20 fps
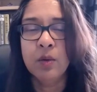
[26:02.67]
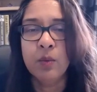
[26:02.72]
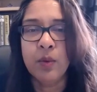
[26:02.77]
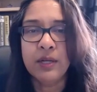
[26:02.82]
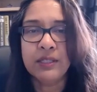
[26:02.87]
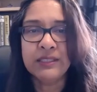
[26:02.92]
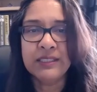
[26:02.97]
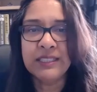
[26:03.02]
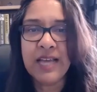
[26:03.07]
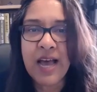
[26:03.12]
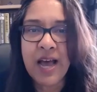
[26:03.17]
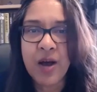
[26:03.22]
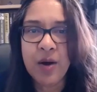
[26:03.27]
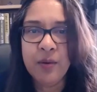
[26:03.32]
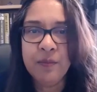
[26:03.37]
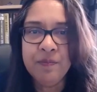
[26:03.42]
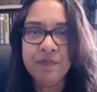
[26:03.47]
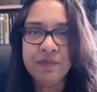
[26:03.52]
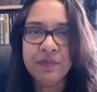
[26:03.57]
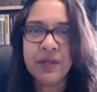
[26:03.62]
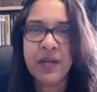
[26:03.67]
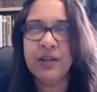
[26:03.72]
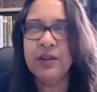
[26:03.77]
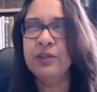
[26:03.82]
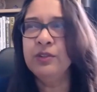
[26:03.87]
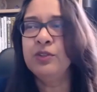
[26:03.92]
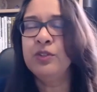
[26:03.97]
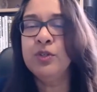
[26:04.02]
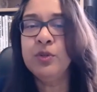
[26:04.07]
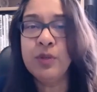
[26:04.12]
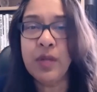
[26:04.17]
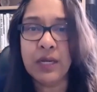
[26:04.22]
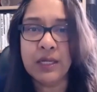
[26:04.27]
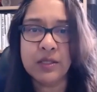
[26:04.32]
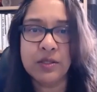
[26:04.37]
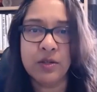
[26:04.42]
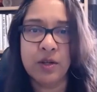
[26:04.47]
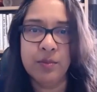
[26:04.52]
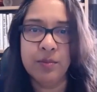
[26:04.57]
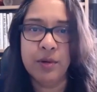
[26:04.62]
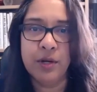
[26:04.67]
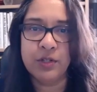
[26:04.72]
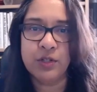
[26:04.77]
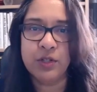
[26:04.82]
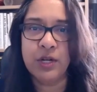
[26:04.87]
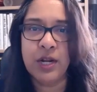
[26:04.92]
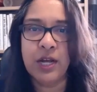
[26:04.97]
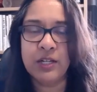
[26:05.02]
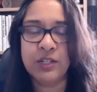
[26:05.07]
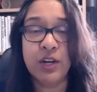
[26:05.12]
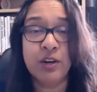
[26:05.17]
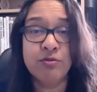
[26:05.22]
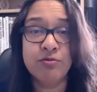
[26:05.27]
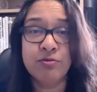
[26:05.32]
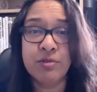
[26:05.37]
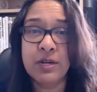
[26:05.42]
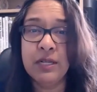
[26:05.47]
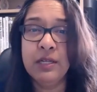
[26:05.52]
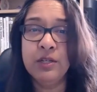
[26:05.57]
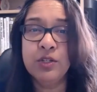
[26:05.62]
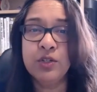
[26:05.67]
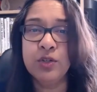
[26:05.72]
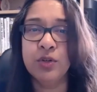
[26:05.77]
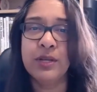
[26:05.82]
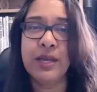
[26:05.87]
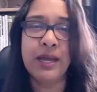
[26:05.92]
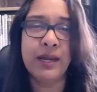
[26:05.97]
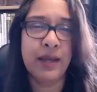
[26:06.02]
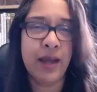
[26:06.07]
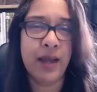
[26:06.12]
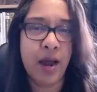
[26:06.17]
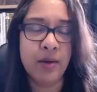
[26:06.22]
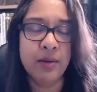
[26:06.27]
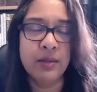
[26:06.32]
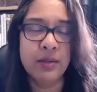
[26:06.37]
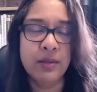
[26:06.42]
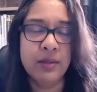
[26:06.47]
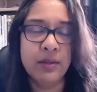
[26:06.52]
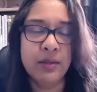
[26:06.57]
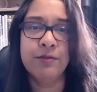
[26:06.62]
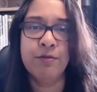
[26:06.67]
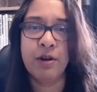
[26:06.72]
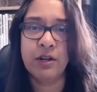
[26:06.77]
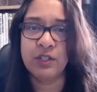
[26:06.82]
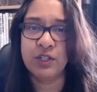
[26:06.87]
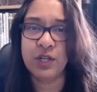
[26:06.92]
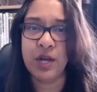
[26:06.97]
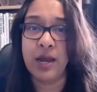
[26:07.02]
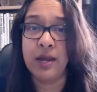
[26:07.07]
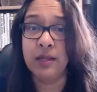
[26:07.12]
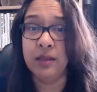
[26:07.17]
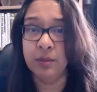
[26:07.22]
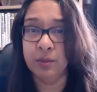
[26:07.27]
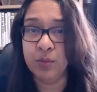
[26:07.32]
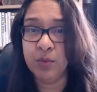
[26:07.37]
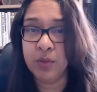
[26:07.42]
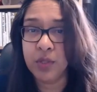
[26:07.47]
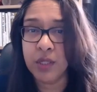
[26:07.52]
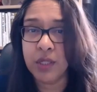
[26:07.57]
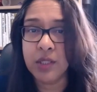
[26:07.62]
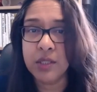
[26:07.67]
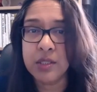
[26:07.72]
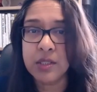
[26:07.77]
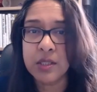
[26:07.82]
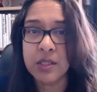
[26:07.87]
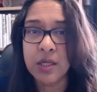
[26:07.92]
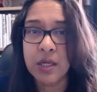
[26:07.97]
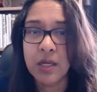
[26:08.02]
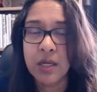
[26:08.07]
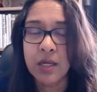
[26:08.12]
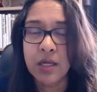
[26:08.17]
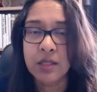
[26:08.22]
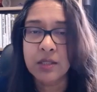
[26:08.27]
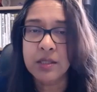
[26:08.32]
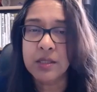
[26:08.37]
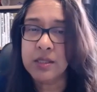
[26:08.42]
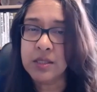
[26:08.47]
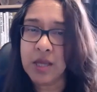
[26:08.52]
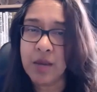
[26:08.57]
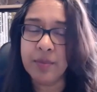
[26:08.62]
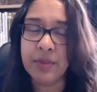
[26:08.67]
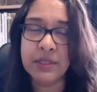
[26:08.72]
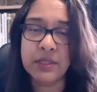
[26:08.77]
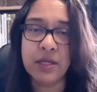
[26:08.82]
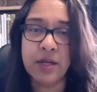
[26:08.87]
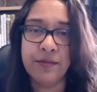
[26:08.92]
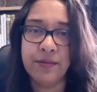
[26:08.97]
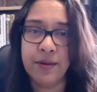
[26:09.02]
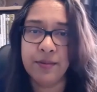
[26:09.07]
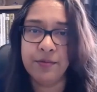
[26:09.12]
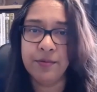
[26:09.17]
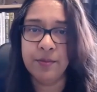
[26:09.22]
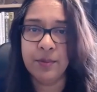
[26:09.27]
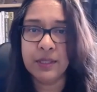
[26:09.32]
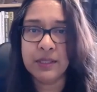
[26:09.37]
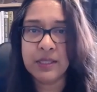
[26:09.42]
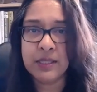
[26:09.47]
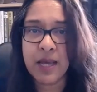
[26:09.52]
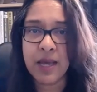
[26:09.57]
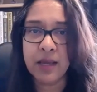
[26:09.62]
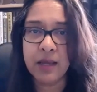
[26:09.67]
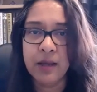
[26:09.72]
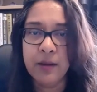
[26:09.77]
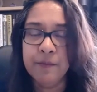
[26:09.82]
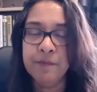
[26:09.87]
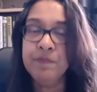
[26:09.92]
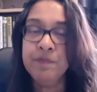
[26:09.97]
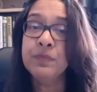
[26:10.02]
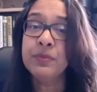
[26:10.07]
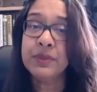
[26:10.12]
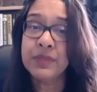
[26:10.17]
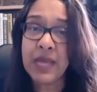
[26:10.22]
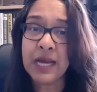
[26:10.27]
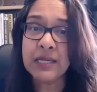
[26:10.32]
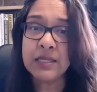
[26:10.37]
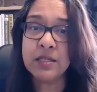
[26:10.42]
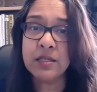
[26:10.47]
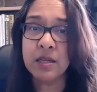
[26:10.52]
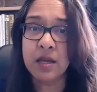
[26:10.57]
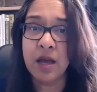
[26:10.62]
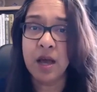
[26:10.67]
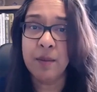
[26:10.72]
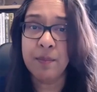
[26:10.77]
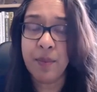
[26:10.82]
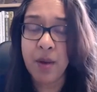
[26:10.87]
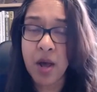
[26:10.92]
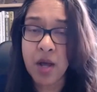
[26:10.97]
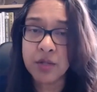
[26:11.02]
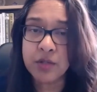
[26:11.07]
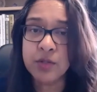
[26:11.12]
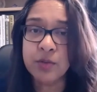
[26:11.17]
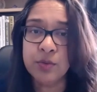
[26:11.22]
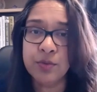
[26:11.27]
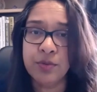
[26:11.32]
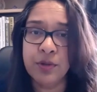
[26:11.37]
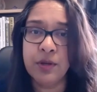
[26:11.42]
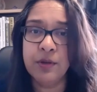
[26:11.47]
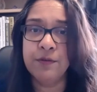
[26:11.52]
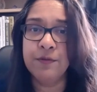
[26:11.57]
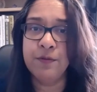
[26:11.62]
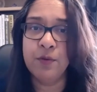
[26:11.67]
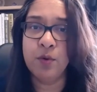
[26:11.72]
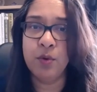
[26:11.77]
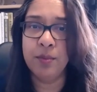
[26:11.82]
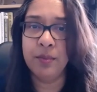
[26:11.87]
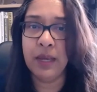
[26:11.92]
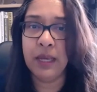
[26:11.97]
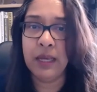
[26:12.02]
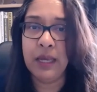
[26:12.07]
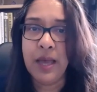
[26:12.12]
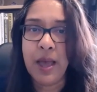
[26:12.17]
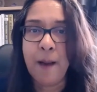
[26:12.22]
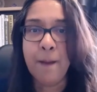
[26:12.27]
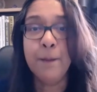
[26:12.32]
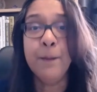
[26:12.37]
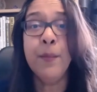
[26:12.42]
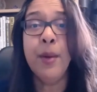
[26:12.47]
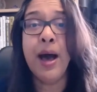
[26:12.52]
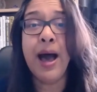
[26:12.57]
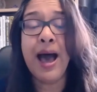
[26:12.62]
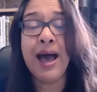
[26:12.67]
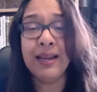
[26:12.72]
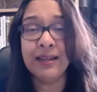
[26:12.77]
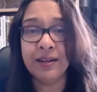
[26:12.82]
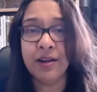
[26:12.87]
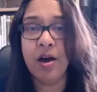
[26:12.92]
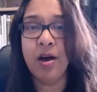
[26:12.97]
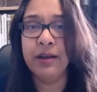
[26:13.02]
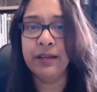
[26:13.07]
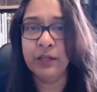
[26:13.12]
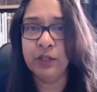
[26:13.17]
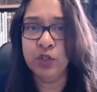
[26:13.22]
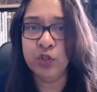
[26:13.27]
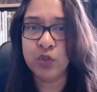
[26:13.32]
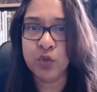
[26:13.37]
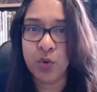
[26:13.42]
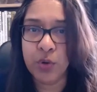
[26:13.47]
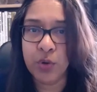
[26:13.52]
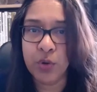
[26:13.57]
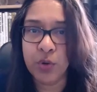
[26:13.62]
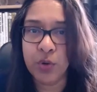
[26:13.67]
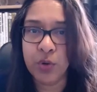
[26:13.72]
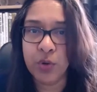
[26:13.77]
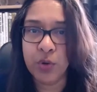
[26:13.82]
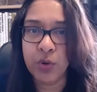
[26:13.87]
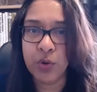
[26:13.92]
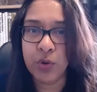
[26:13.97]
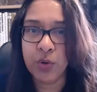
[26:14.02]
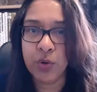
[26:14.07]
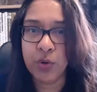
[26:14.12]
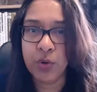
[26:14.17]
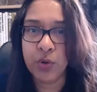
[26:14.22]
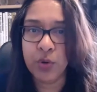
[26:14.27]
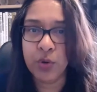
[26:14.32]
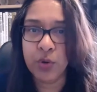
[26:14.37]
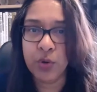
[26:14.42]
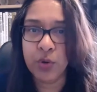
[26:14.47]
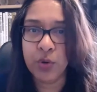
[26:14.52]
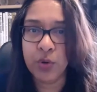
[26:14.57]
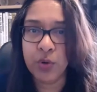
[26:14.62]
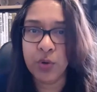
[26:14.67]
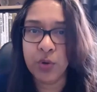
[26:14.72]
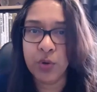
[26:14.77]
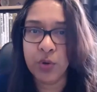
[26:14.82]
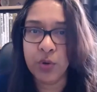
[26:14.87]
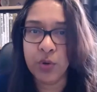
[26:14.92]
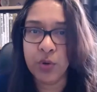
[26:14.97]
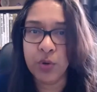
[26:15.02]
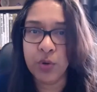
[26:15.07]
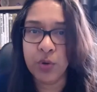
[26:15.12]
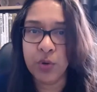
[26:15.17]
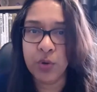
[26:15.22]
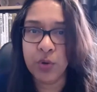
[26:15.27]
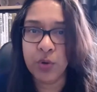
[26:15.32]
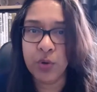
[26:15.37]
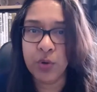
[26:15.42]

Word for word: Whereas now I don't do that so much. And actually, I really enjoy getting out into the fresh air in the mornings to set myself up for my day. That's a personal thing for me and I enjoy it. So it's easy to do.